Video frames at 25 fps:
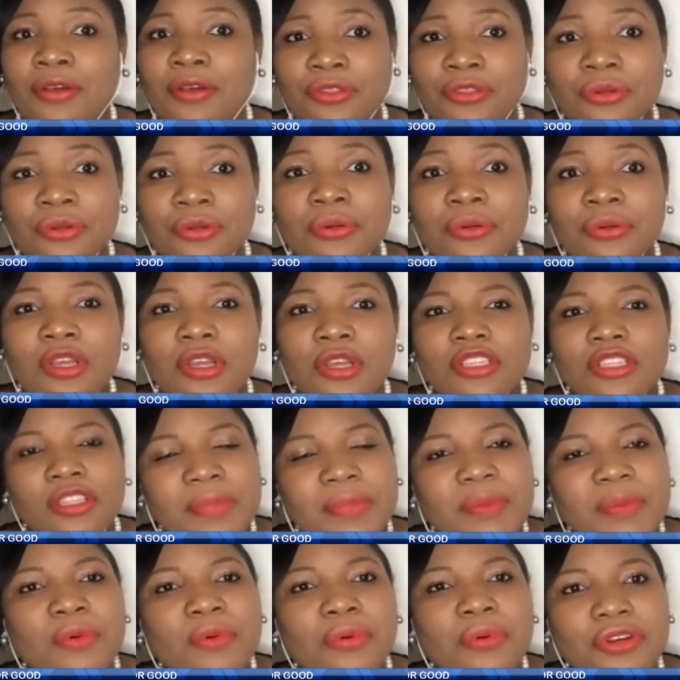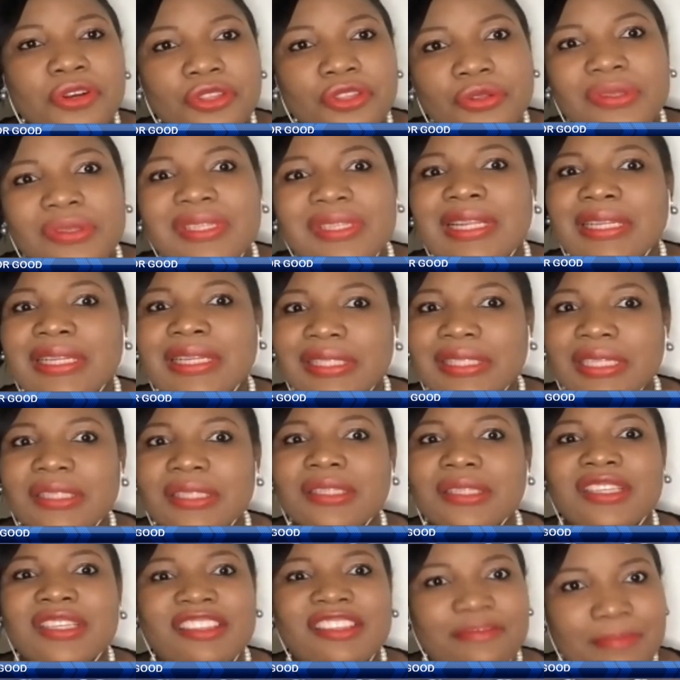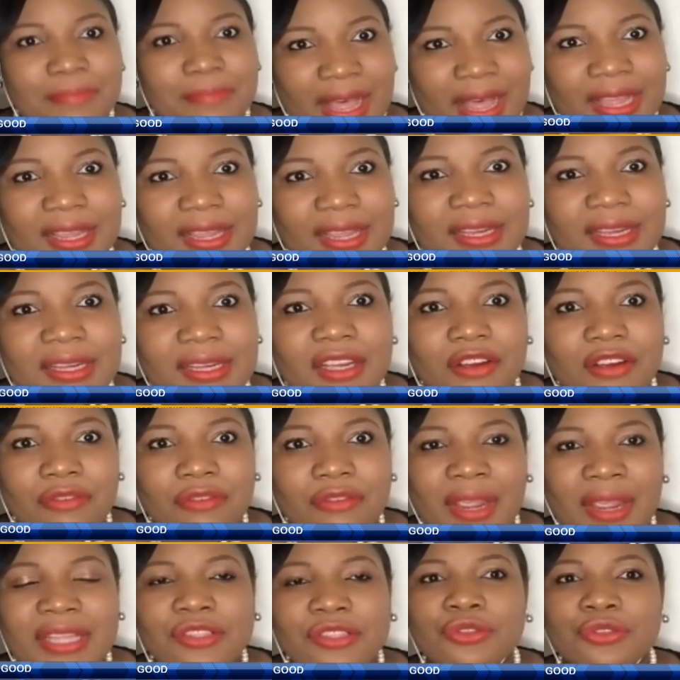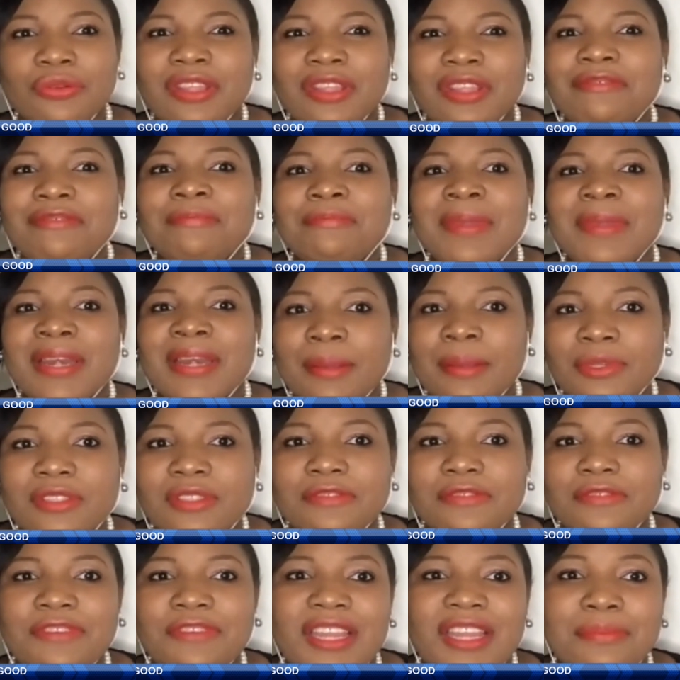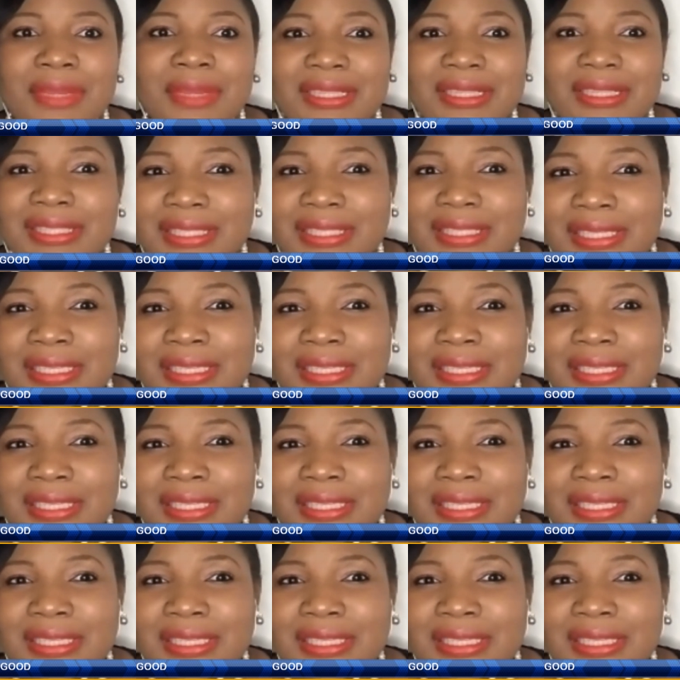Some people want to use LinkedIn to give back, right? So they've been able to find mentees